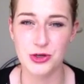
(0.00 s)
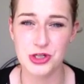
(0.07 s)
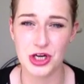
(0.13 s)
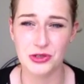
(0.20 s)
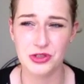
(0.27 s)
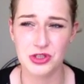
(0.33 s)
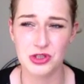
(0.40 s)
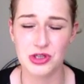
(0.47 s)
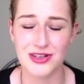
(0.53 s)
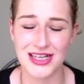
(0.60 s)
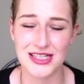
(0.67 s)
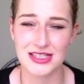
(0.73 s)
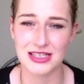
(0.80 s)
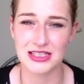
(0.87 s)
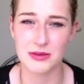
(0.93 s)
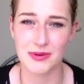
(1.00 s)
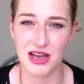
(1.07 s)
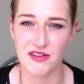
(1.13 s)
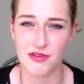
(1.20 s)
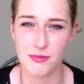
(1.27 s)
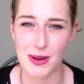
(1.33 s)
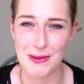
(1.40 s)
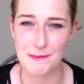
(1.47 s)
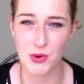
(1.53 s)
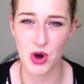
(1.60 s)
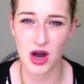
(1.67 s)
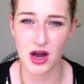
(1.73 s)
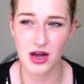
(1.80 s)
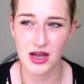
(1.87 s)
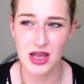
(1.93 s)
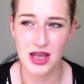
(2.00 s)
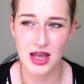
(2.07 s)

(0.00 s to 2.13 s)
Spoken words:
Untold Stories is a bit of a memoir.